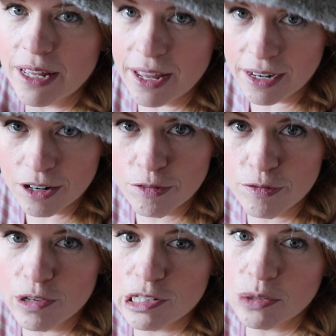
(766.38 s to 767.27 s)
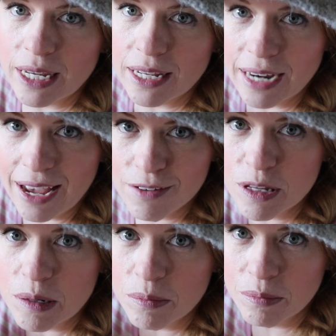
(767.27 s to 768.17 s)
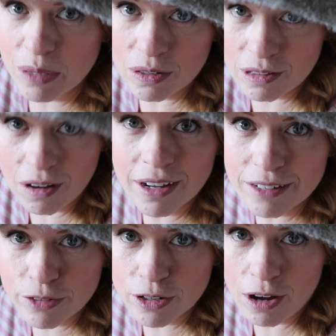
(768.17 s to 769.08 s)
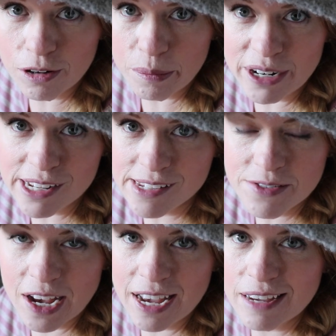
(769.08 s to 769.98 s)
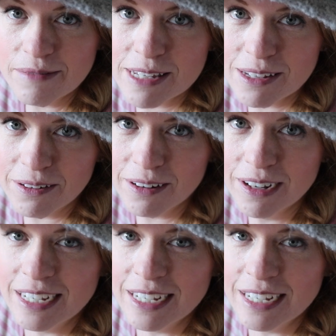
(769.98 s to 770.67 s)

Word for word: at intervals so I can have them milk long, for longer periods of time. So